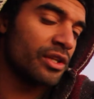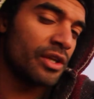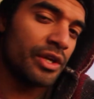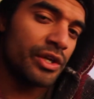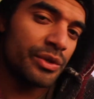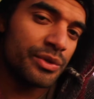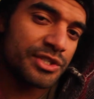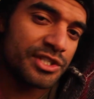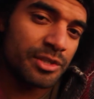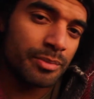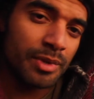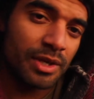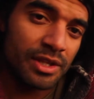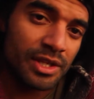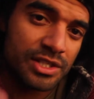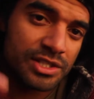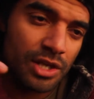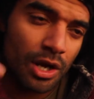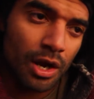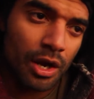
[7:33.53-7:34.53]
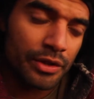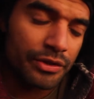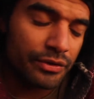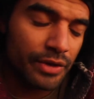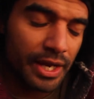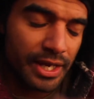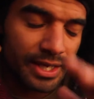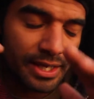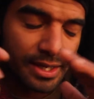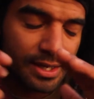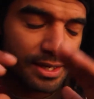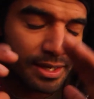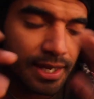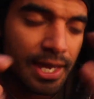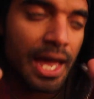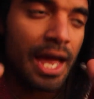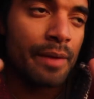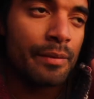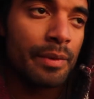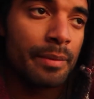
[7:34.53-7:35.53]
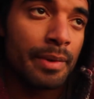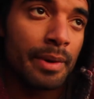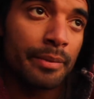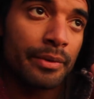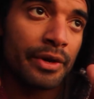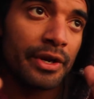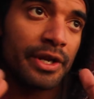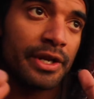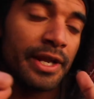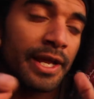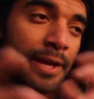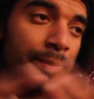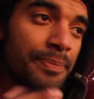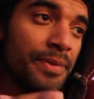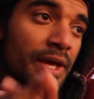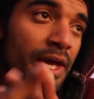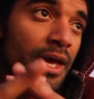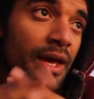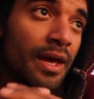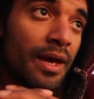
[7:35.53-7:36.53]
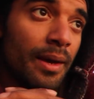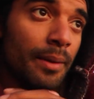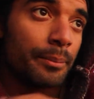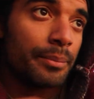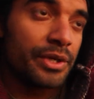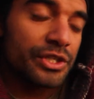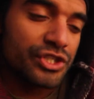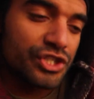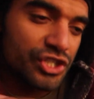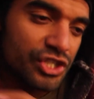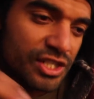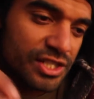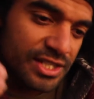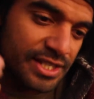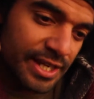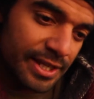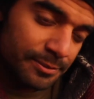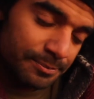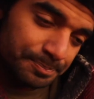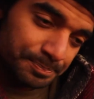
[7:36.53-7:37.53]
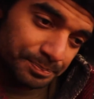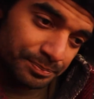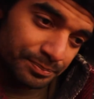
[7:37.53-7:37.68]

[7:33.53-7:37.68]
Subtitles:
There used to be this author, I can't remember her name, but she said